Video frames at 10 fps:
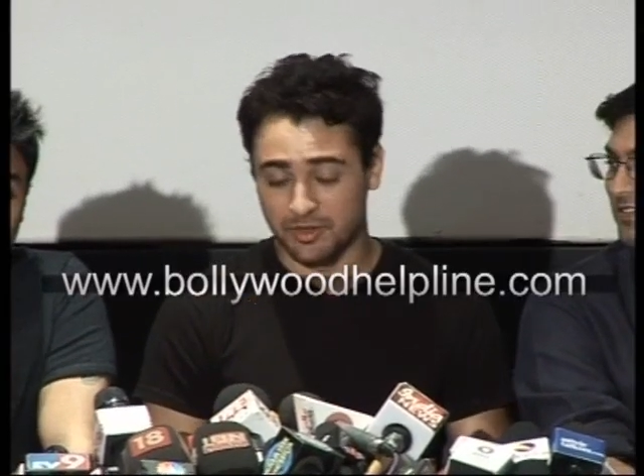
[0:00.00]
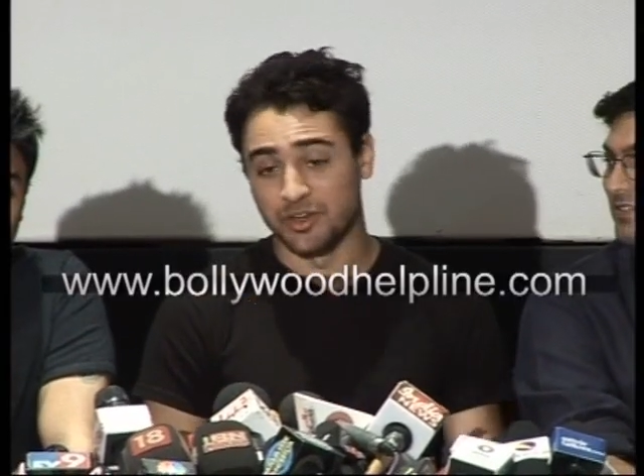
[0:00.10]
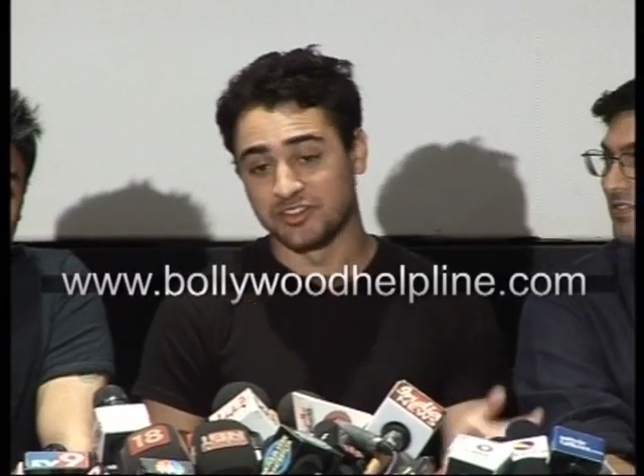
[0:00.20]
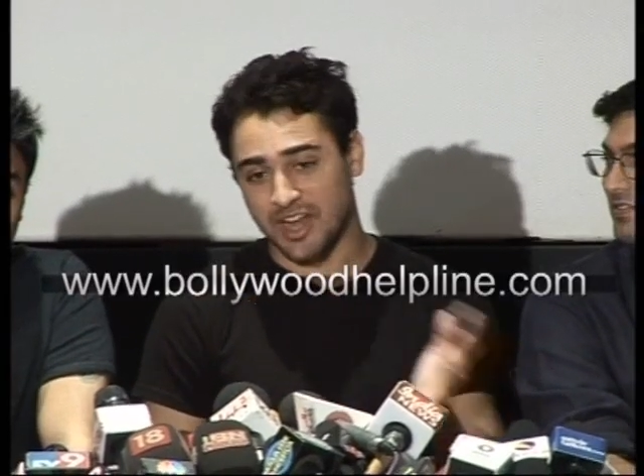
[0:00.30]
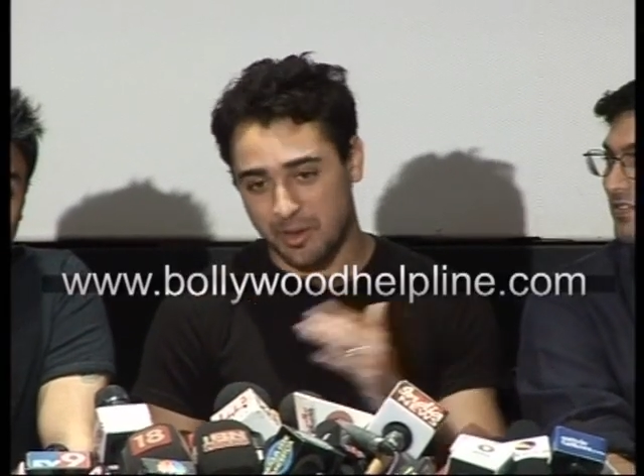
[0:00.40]

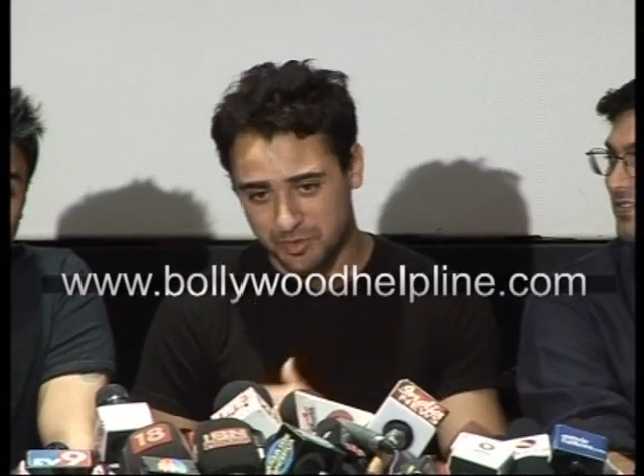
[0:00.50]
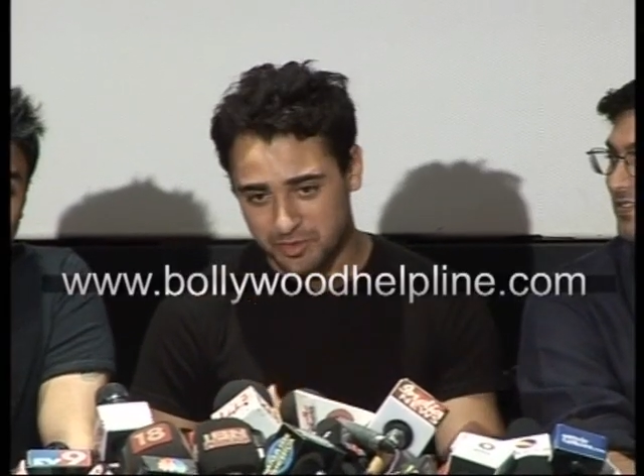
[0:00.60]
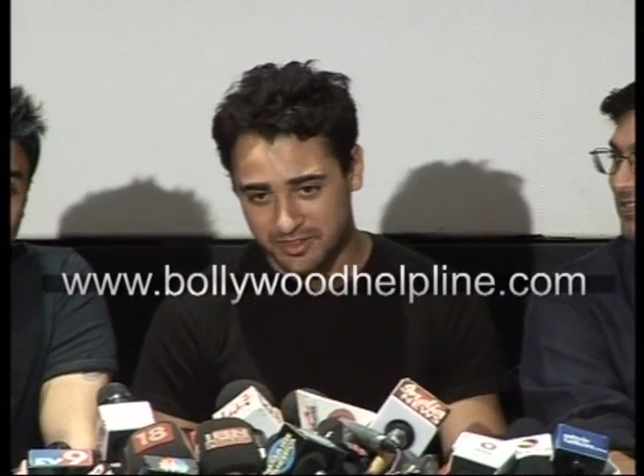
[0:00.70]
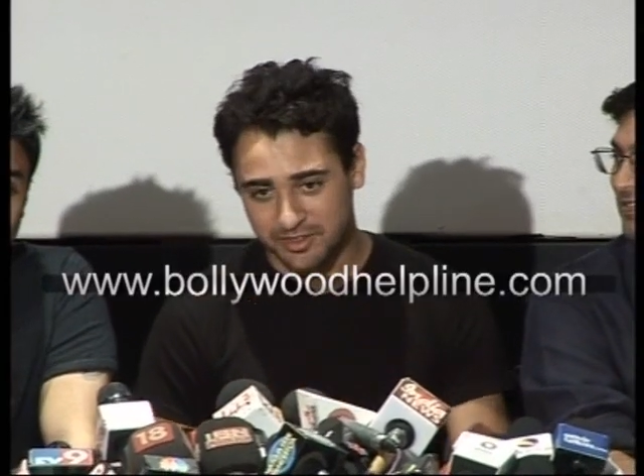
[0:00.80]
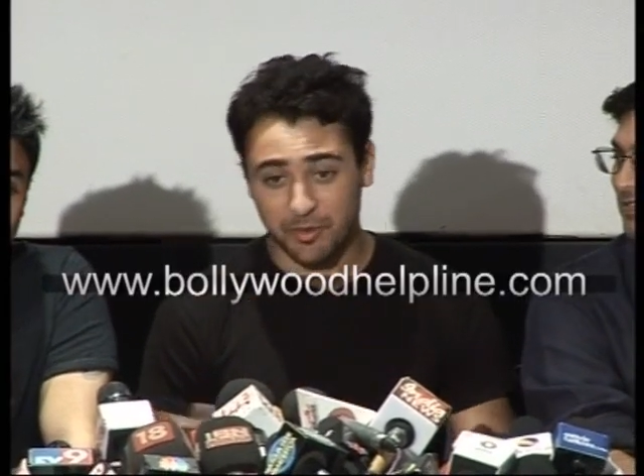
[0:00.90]
someone
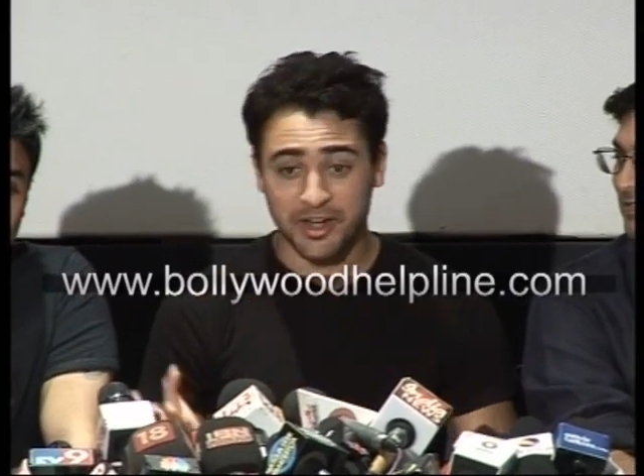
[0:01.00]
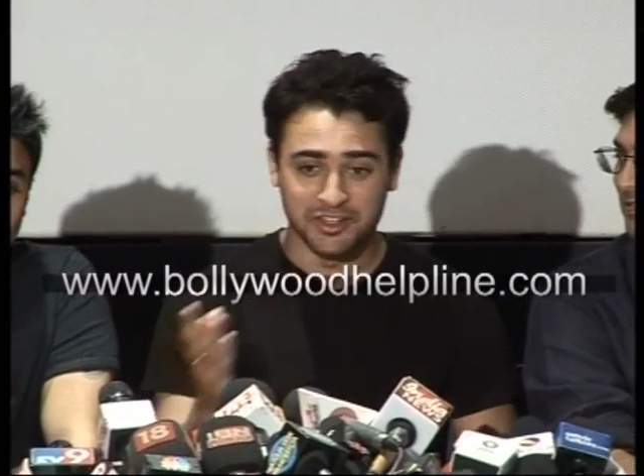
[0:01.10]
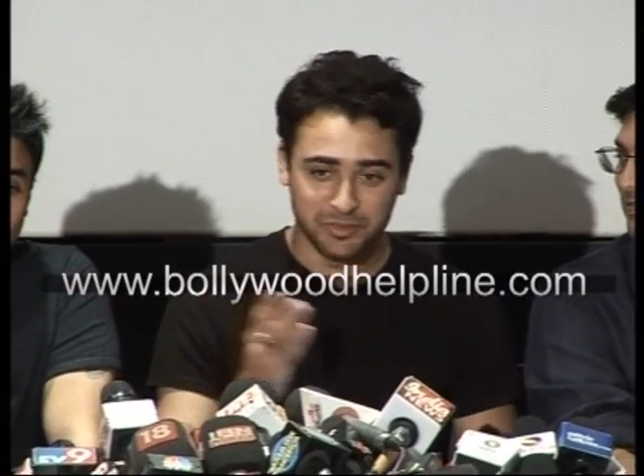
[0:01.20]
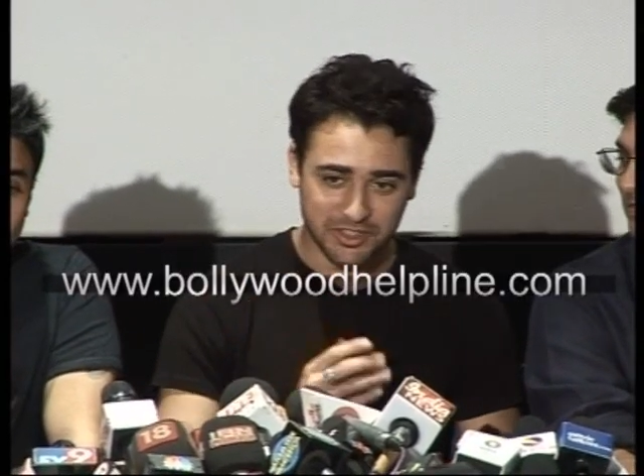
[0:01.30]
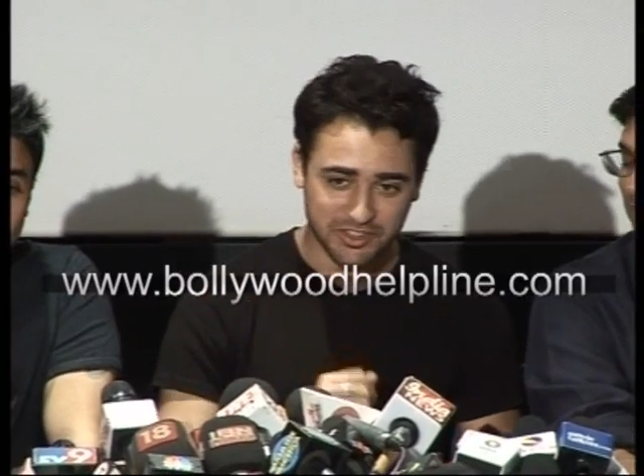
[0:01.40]
slaps me,
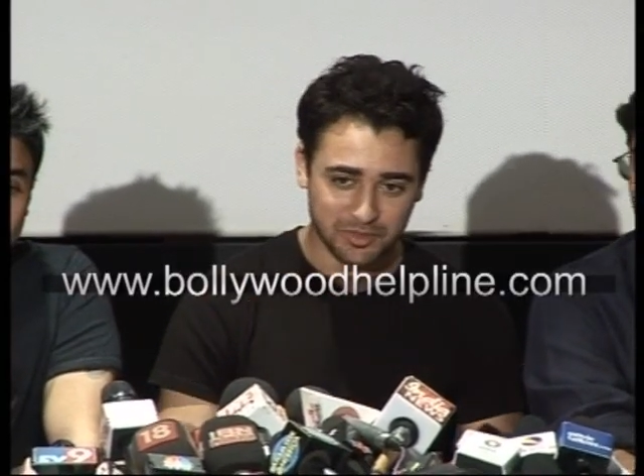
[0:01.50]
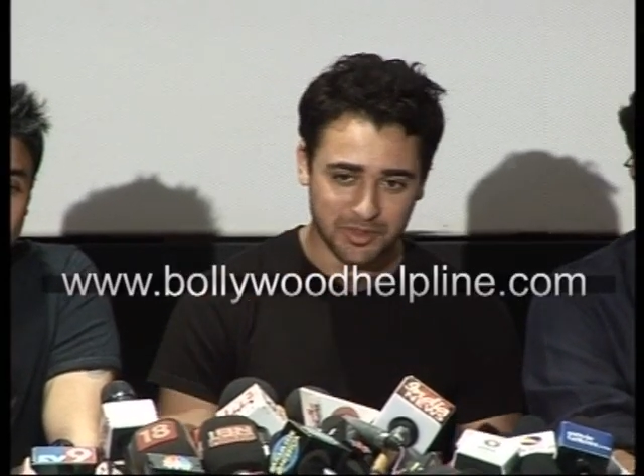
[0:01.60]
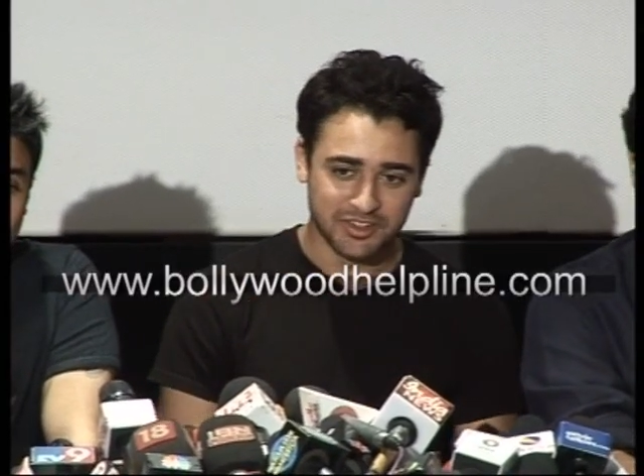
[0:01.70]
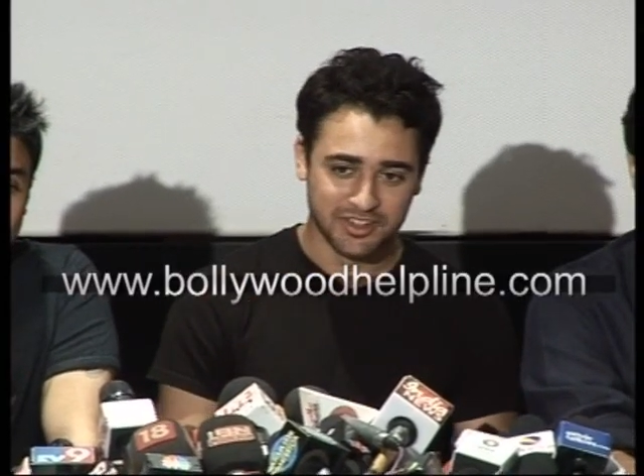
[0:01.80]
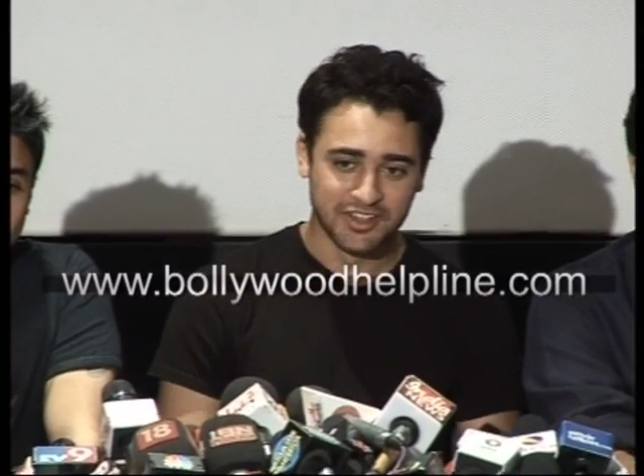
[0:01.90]
someone else
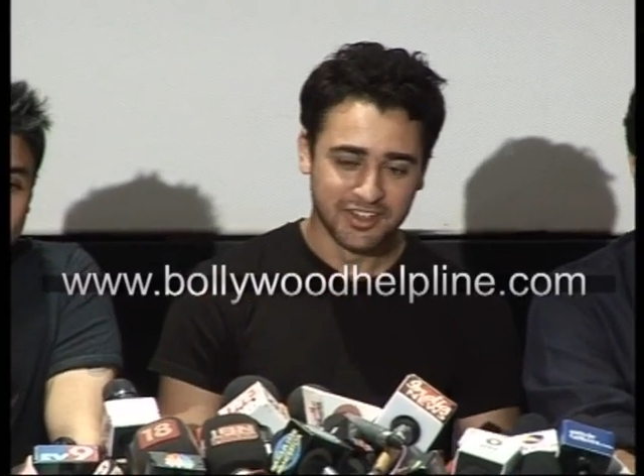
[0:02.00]
punches me.